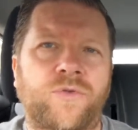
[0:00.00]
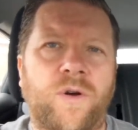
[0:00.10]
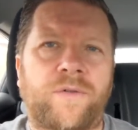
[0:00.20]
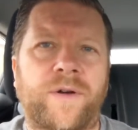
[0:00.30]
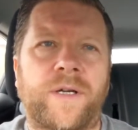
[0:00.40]

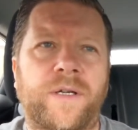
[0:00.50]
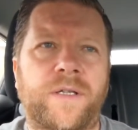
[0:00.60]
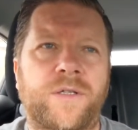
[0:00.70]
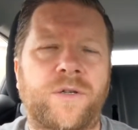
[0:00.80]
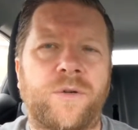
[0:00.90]
driving
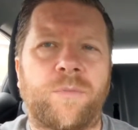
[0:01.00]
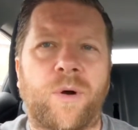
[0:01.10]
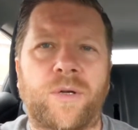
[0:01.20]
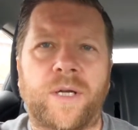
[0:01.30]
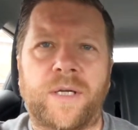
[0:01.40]
to
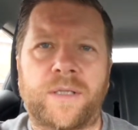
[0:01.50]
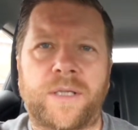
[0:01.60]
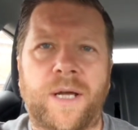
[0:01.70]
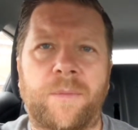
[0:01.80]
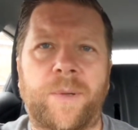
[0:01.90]
Bognor to
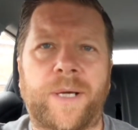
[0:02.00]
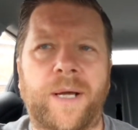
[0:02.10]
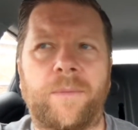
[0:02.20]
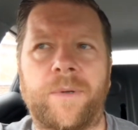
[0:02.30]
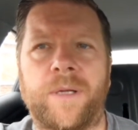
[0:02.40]
go and pick
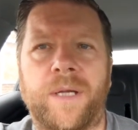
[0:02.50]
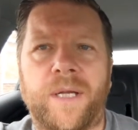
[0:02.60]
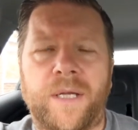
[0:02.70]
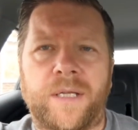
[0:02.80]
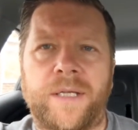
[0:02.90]
up
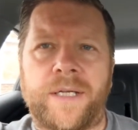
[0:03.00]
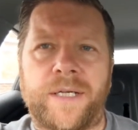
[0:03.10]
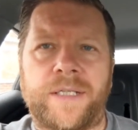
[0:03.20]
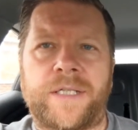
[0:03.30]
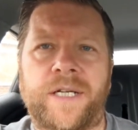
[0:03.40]

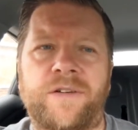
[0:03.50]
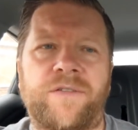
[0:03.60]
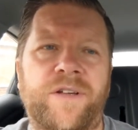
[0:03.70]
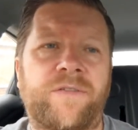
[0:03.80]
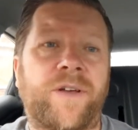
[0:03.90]
the
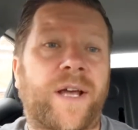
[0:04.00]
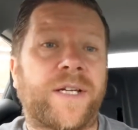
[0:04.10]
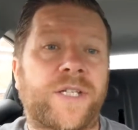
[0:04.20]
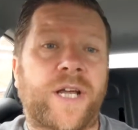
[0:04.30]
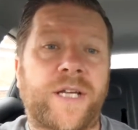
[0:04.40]
TV
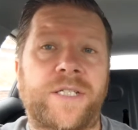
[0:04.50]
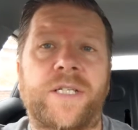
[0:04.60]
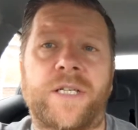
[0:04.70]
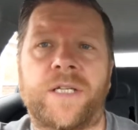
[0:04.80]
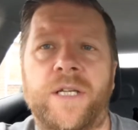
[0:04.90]

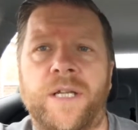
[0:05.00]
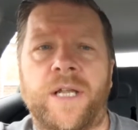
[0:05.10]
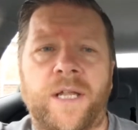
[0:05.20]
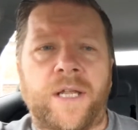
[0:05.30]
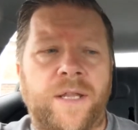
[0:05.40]
VHS
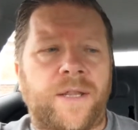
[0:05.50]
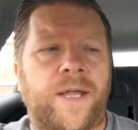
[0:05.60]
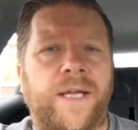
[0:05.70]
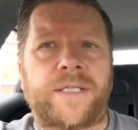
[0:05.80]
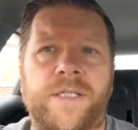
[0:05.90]

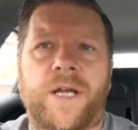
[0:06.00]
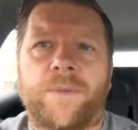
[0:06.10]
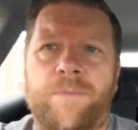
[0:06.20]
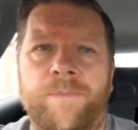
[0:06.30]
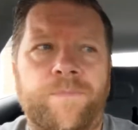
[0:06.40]
that
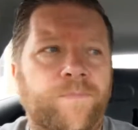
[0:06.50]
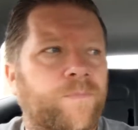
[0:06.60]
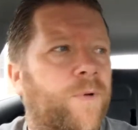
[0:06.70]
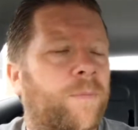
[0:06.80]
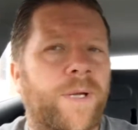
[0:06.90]
um,
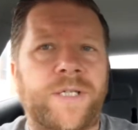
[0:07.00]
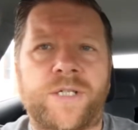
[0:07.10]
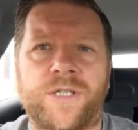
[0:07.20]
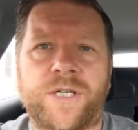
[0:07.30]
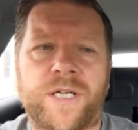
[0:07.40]
I
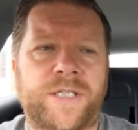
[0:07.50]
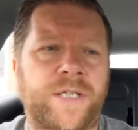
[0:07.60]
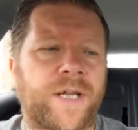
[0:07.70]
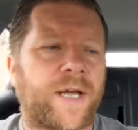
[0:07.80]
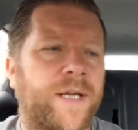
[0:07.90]
mentioned
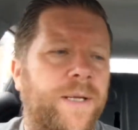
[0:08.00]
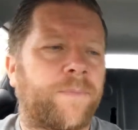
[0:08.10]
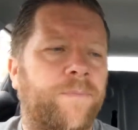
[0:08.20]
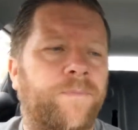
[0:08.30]
yesterday.